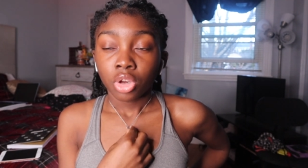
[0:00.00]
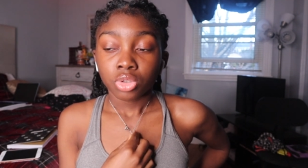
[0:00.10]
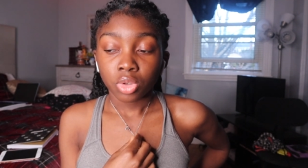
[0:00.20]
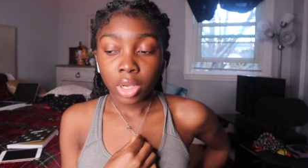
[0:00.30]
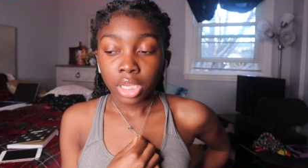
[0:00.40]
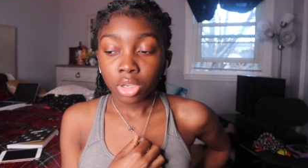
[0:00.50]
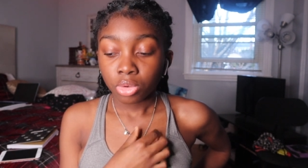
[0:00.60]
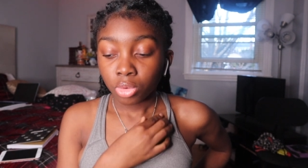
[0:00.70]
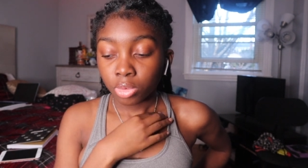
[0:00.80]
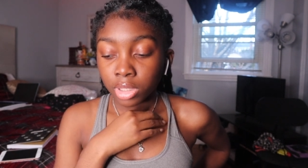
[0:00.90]
so I can
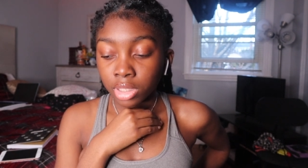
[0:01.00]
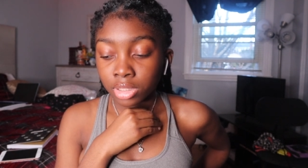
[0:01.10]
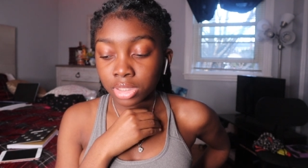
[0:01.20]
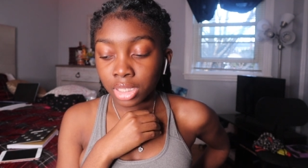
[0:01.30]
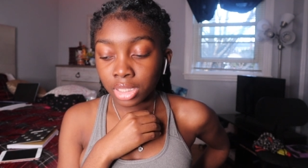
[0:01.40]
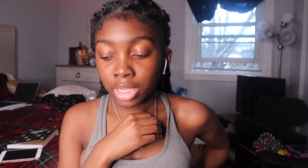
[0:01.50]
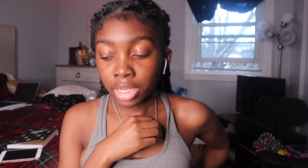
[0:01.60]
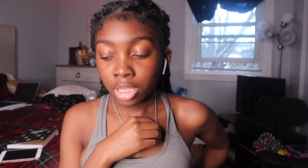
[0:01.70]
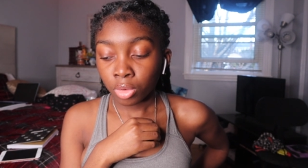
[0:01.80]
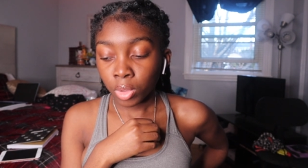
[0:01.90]
do it and said
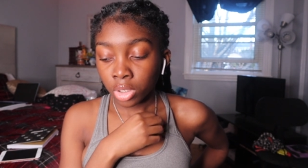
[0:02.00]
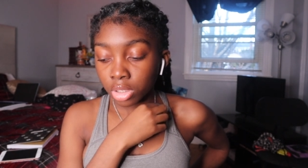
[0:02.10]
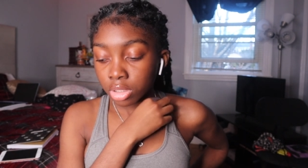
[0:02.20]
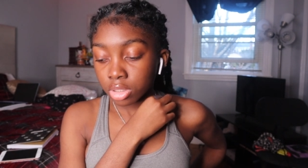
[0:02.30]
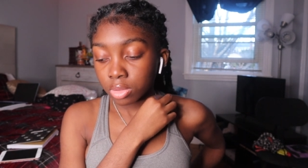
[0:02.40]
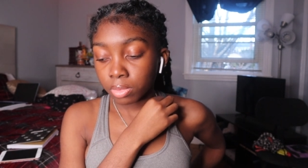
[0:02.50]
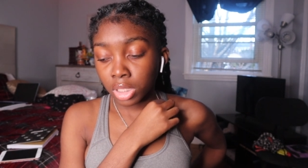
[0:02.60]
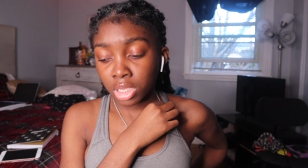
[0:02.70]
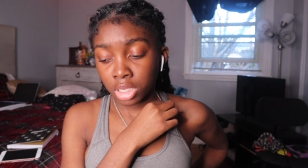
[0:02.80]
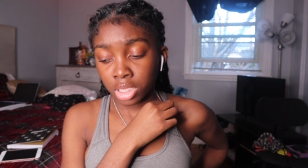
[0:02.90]
that it works
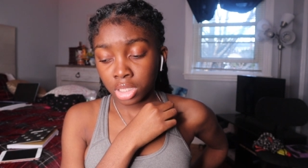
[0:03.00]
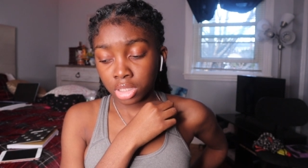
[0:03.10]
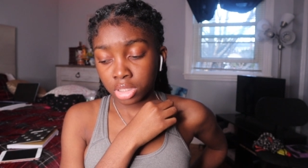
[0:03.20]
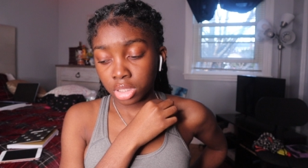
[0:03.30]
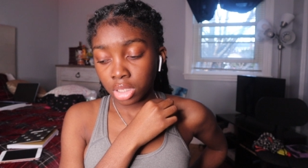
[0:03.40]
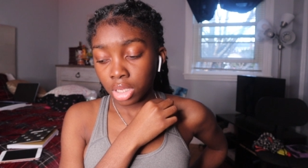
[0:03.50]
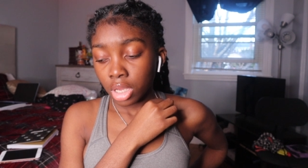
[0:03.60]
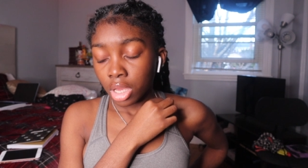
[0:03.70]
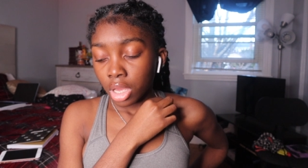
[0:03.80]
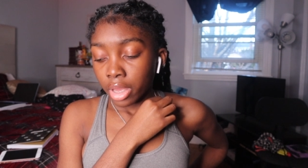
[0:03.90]
because
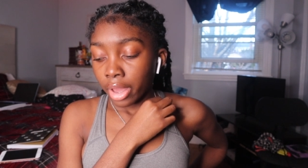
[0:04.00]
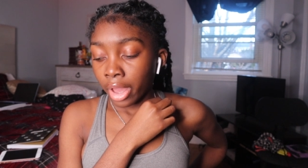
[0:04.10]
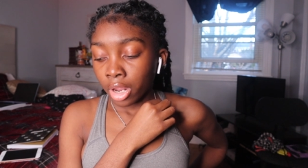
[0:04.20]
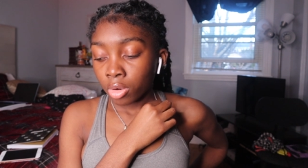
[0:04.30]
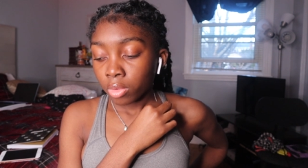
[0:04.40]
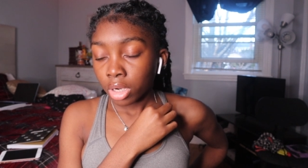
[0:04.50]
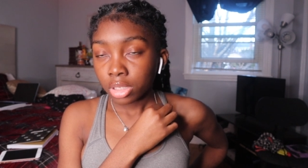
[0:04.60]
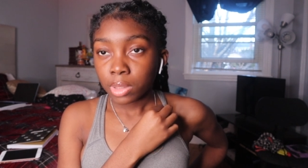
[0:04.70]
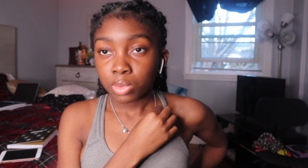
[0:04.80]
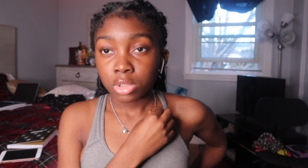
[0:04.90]
I don't want to
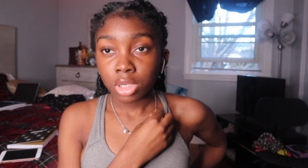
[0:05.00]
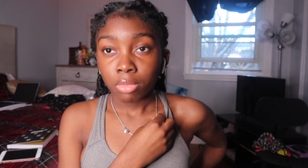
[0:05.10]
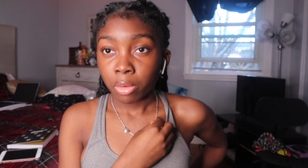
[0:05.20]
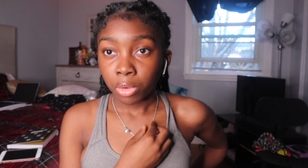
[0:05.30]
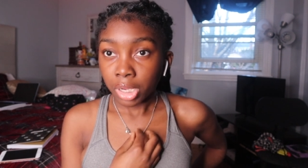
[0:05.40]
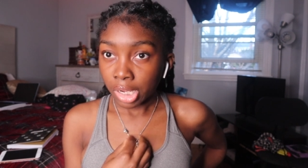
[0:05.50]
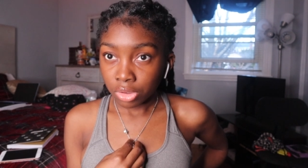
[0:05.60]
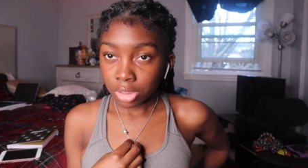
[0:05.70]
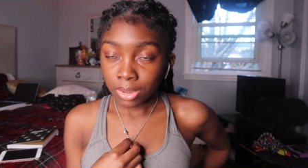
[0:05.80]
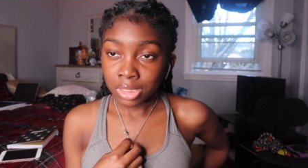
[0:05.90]
keep switching my
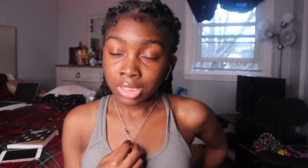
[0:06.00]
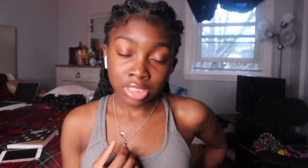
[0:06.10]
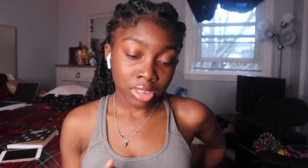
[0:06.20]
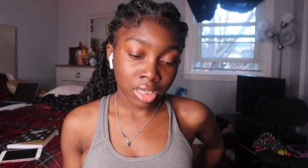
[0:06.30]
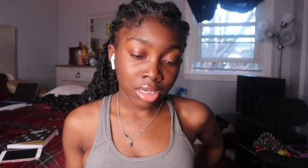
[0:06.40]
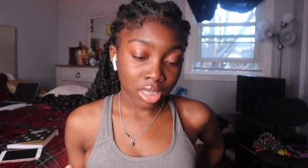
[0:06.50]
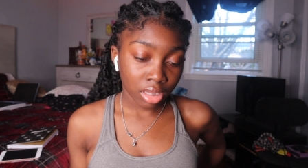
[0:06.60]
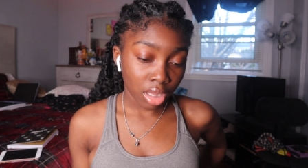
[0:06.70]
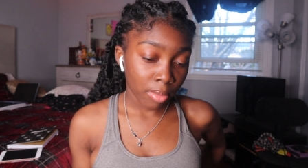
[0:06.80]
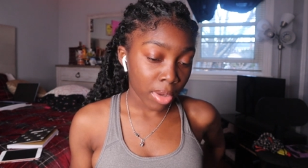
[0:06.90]
workouts because it's just going to
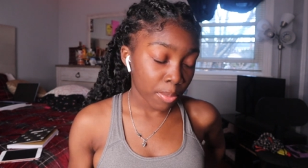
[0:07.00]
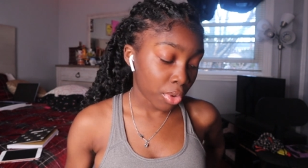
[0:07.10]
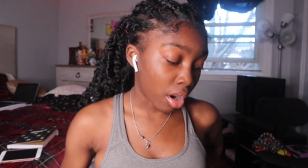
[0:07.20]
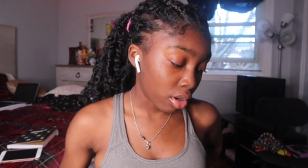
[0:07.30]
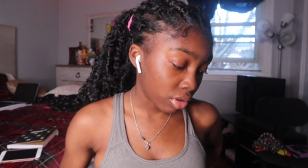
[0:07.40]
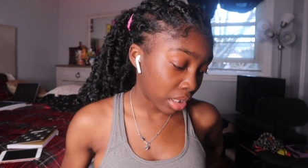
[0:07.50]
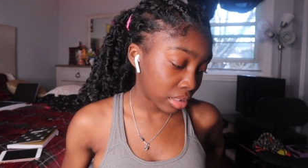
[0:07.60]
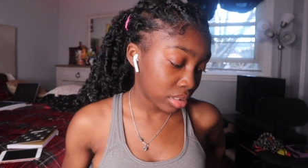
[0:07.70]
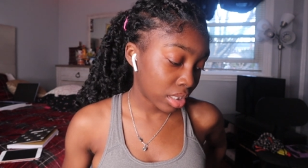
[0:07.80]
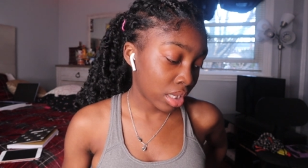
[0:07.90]
delay my
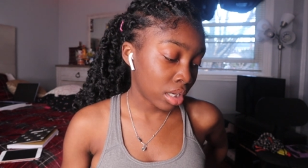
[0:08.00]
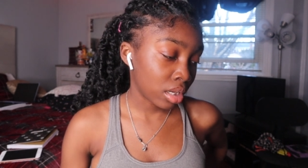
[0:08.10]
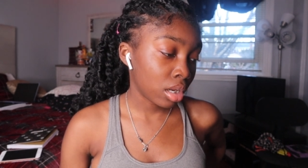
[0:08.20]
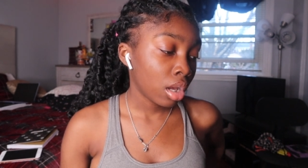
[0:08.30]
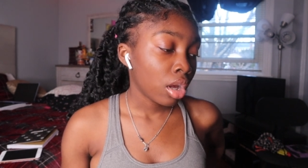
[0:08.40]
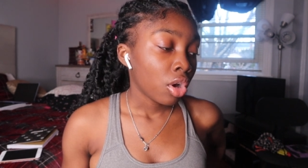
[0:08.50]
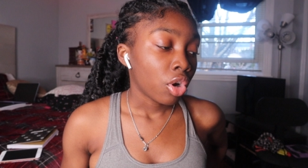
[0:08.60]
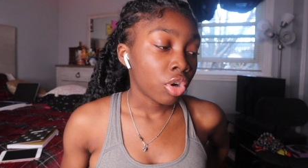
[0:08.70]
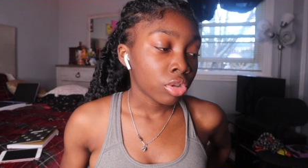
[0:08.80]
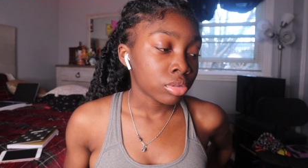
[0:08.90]
progress and
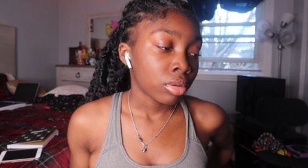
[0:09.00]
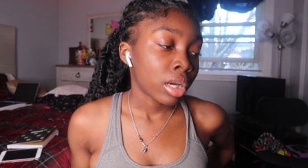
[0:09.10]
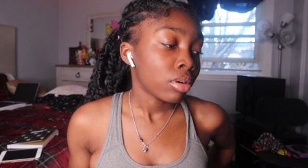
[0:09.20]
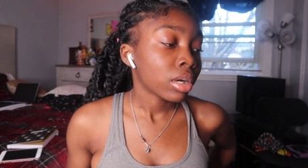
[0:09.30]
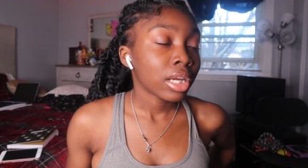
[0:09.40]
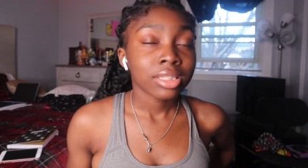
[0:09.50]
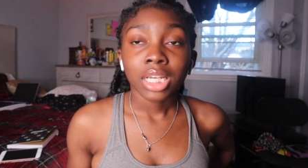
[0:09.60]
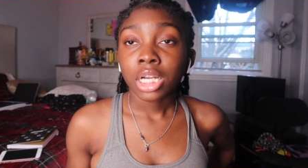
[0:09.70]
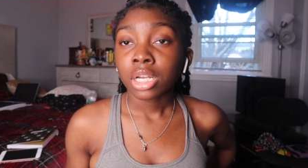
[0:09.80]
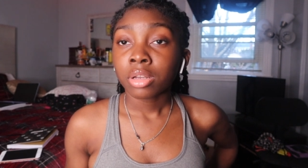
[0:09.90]
also I don't got
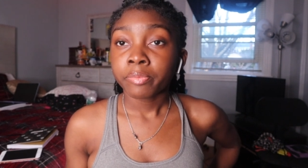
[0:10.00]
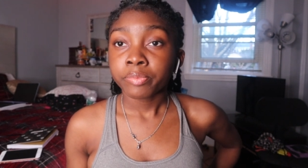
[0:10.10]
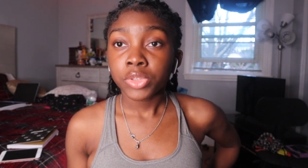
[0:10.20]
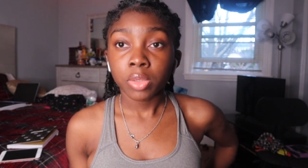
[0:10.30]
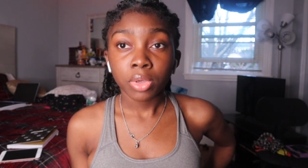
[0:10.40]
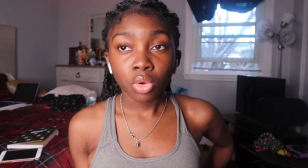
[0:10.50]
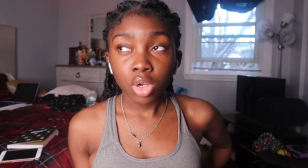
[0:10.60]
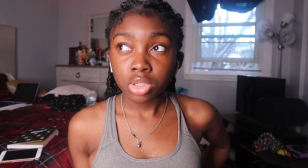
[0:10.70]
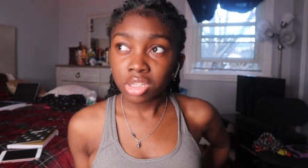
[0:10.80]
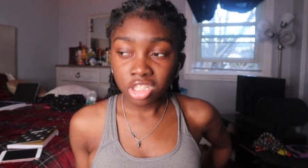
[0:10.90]
time to be
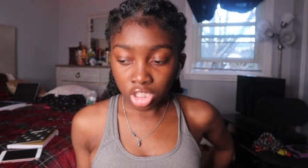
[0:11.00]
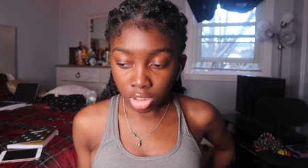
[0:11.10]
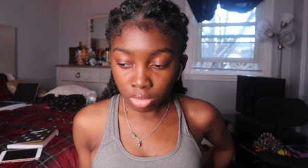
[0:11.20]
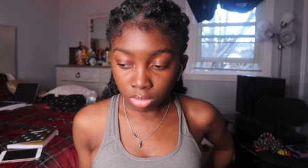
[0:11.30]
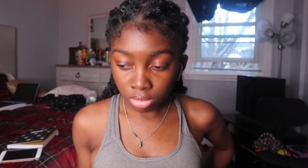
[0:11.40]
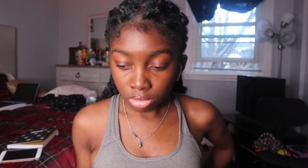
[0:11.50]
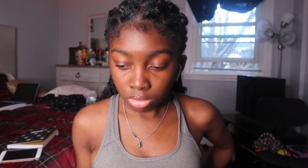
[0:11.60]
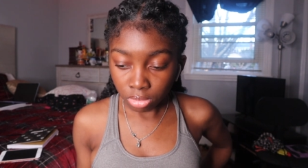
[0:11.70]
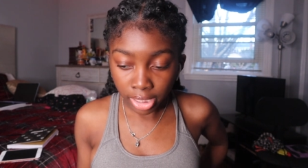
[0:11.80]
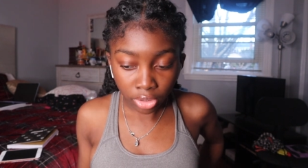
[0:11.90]
going to a gym.
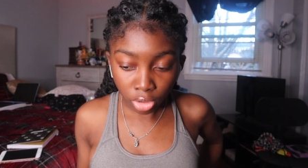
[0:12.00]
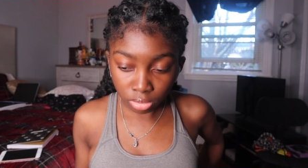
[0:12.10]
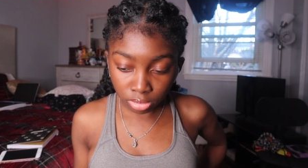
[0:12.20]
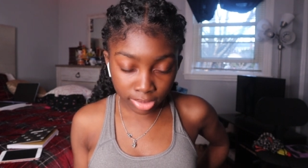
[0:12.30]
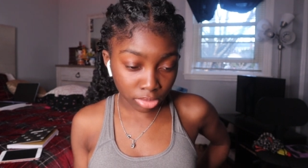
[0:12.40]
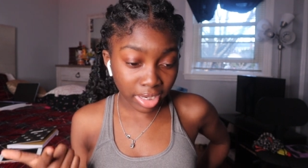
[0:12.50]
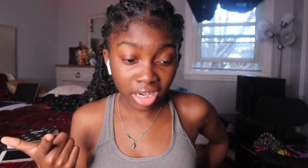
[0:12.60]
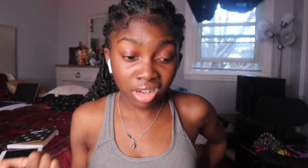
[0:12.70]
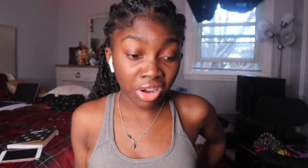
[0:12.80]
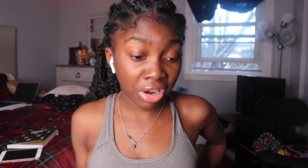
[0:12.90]
I don't. I don't got
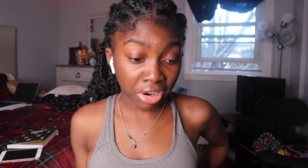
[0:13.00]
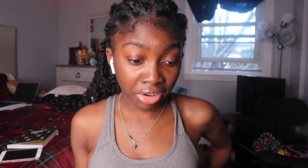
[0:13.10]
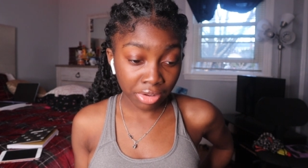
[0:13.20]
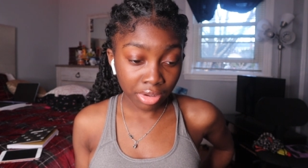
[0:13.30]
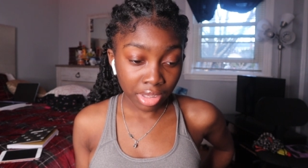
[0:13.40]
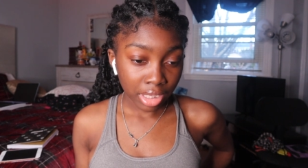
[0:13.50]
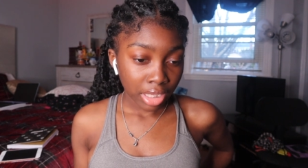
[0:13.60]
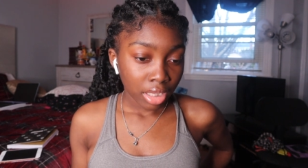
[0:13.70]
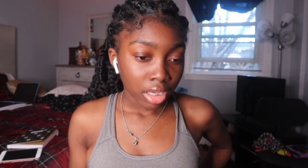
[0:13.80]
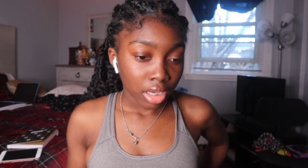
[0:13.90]
a car
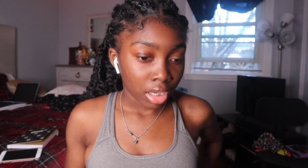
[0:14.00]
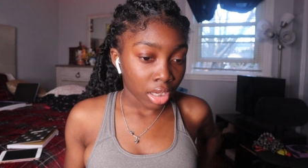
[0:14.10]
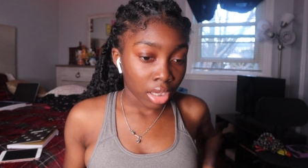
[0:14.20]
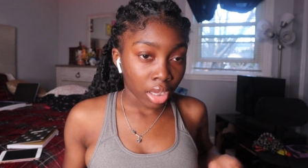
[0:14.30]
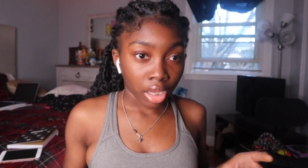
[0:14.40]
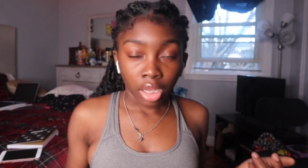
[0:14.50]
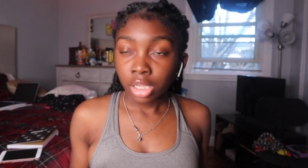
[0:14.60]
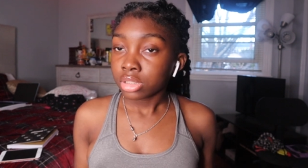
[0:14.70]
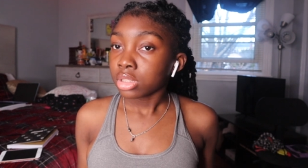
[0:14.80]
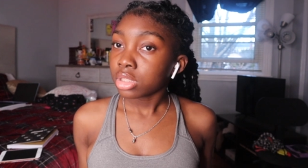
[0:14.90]

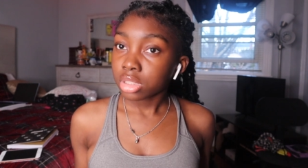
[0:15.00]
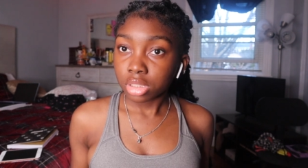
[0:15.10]
and